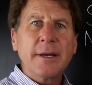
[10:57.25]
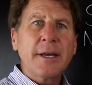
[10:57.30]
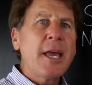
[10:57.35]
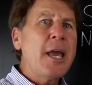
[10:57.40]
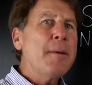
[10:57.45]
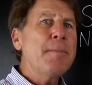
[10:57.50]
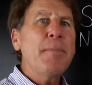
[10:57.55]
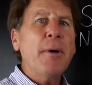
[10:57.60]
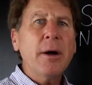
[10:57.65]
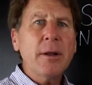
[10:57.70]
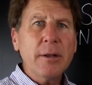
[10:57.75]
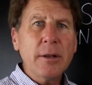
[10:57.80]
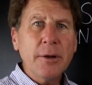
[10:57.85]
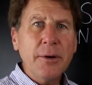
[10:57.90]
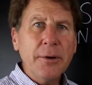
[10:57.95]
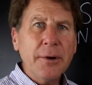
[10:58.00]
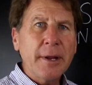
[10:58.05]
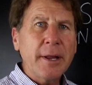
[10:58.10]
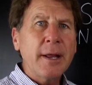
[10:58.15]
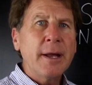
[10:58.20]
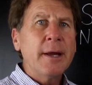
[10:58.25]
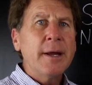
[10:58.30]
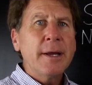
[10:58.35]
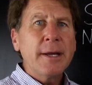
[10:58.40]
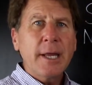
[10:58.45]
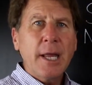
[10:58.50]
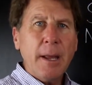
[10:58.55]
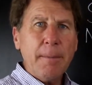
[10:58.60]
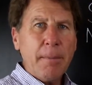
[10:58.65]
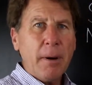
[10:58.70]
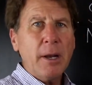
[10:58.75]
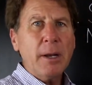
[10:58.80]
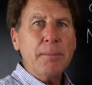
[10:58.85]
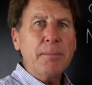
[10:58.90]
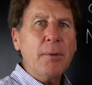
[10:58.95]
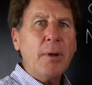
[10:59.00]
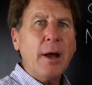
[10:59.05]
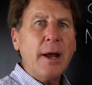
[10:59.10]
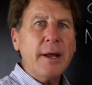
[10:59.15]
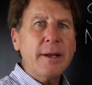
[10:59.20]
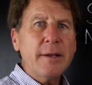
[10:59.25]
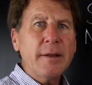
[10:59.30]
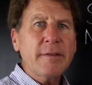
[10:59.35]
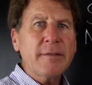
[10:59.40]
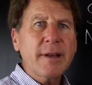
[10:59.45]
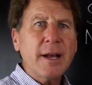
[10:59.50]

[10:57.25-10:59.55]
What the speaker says: Keep on learning, keep on applying these